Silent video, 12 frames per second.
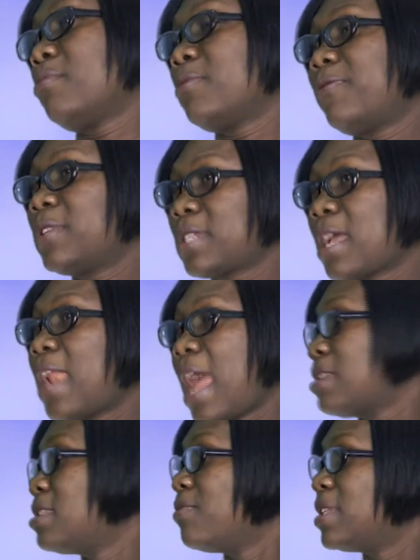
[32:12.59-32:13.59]
physical
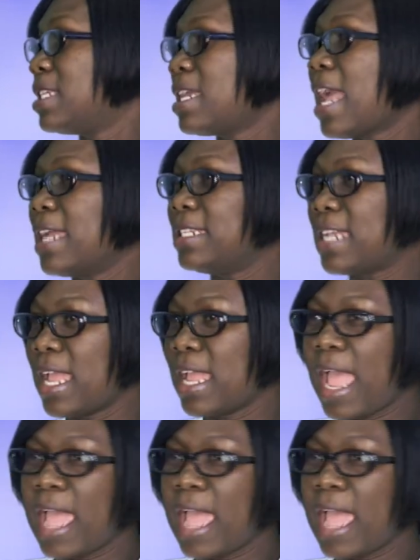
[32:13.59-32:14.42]
activity a day,